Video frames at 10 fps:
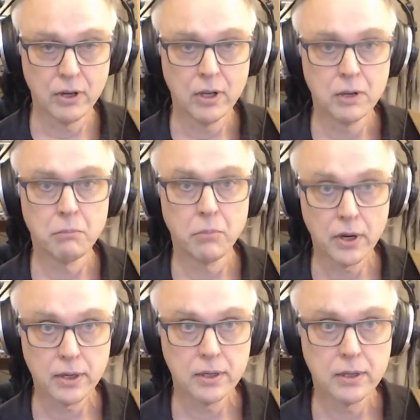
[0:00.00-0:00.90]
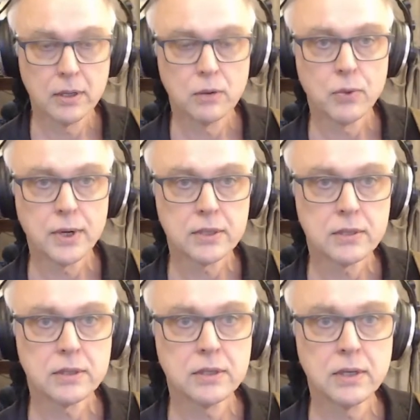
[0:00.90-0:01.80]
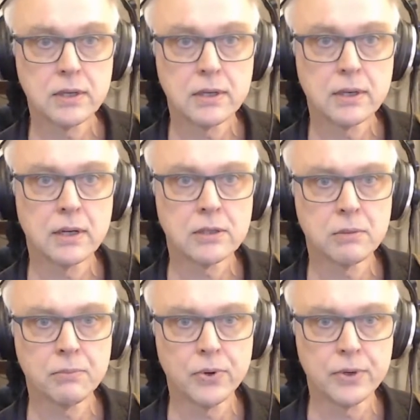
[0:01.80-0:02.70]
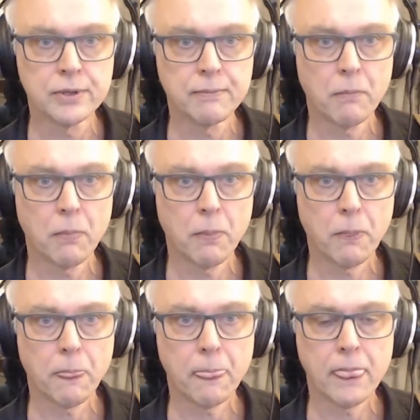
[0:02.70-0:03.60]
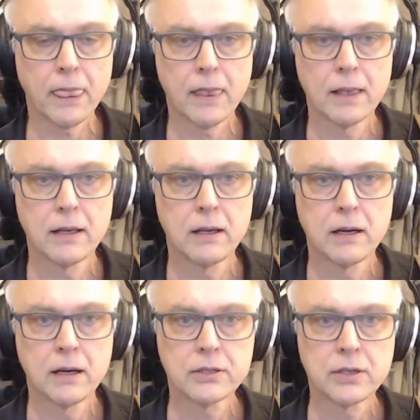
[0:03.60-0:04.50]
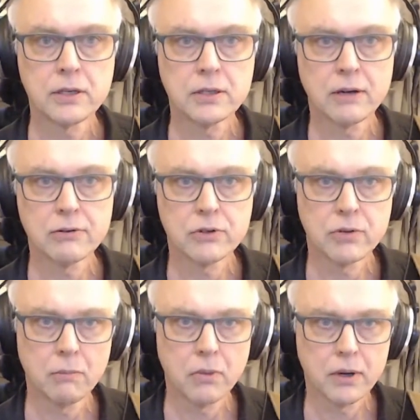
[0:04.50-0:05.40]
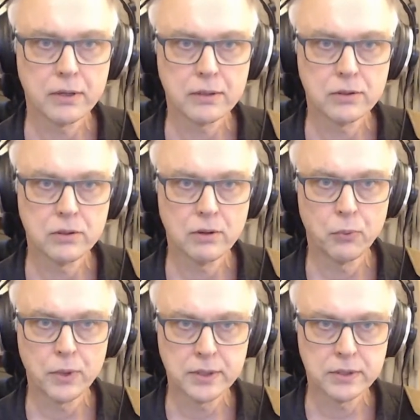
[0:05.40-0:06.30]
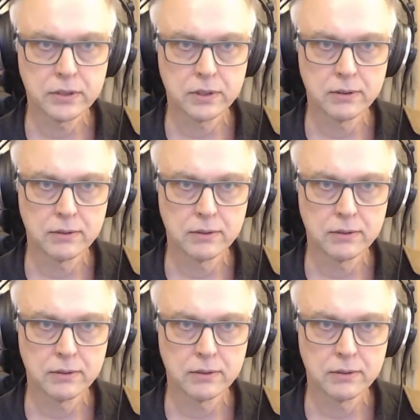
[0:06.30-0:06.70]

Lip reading: But what I did at some point, I changed out the trem block to a Wilkinson